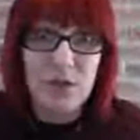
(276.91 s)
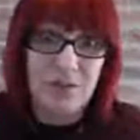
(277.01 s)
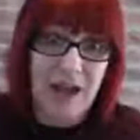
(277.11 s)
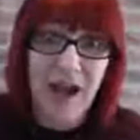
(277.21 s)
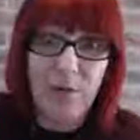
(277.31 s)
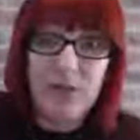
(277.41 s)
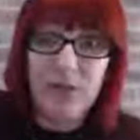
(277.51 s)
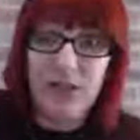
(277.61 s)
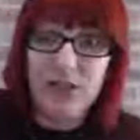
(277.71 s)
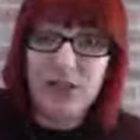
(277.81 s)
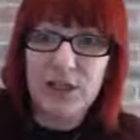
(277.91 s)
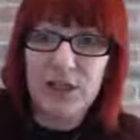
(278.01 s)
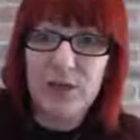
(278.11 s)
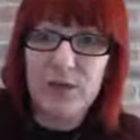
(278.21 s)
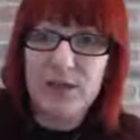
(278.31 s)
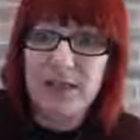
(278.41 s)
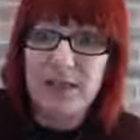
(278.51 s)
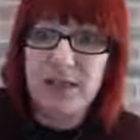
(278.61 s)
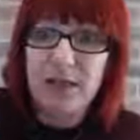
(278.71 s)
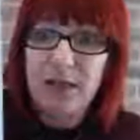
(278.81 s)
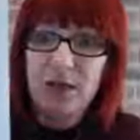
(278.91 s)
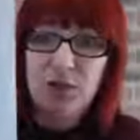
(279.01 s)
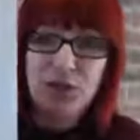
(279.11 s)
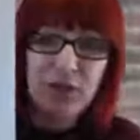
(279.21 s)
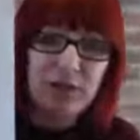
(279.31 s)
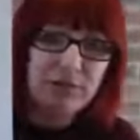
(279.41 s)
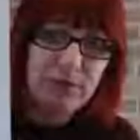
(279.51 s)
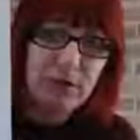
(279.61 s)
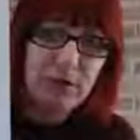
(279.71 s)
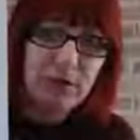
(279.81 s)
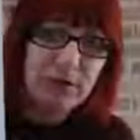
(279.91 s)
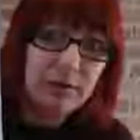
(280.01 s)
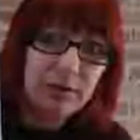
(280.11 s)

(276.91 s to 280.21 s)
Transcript: and how you can actually use this sheet for.